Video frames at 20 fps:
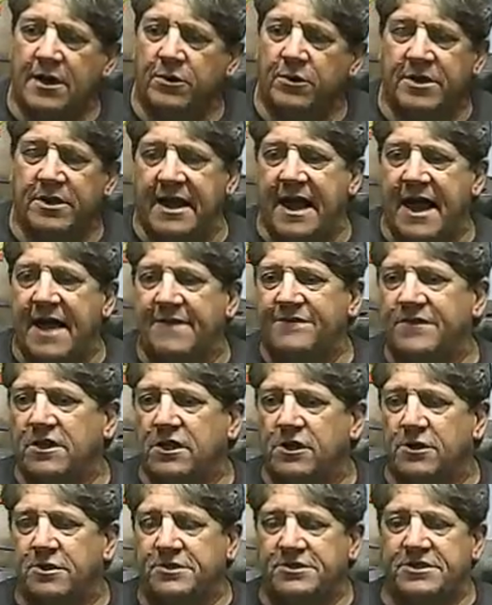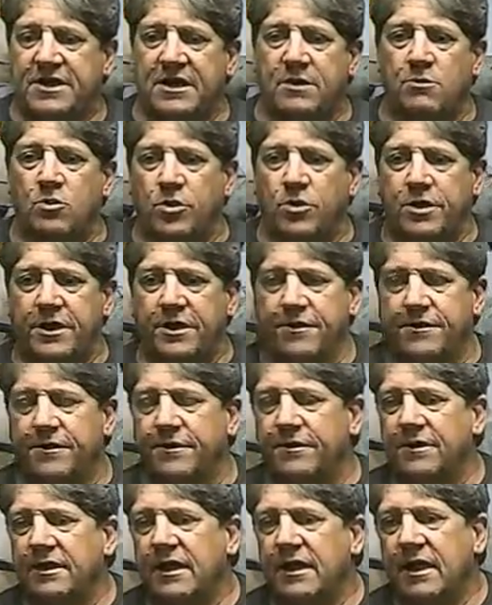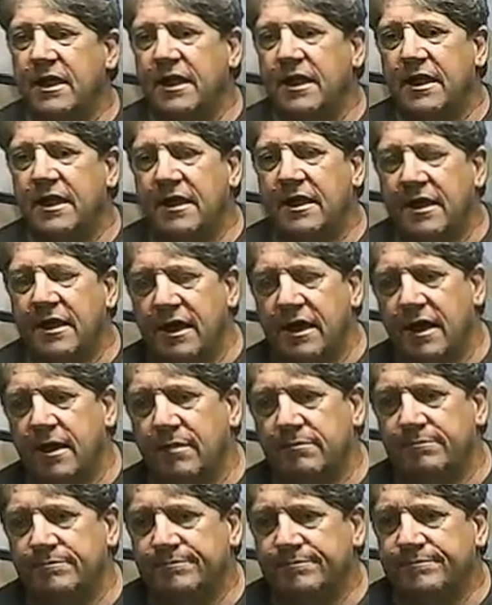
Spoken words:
don't get half the alerts anymore either. Um,